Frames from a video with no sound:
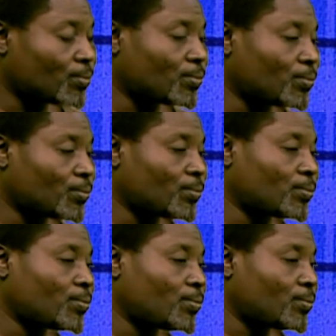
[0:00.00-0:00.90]

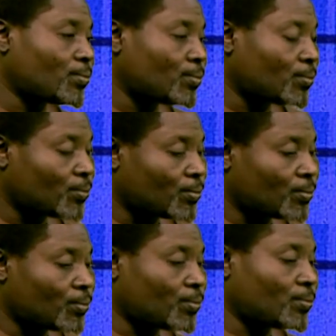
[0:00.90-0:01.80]

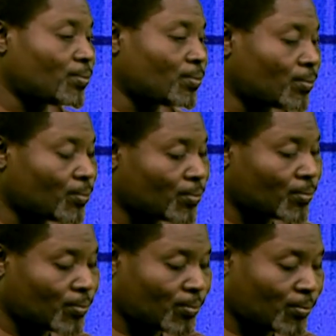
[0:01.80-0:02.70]

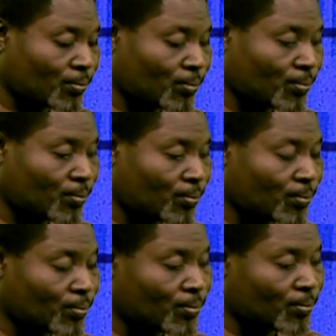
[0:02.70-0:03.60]

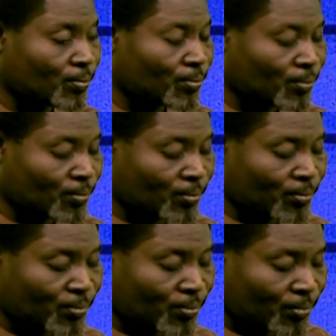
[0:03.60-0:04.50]

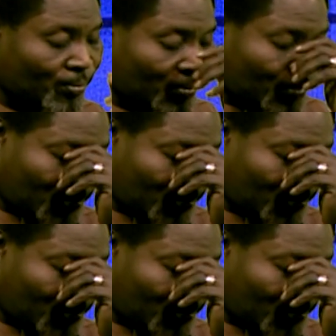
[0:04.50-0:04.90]
(silent)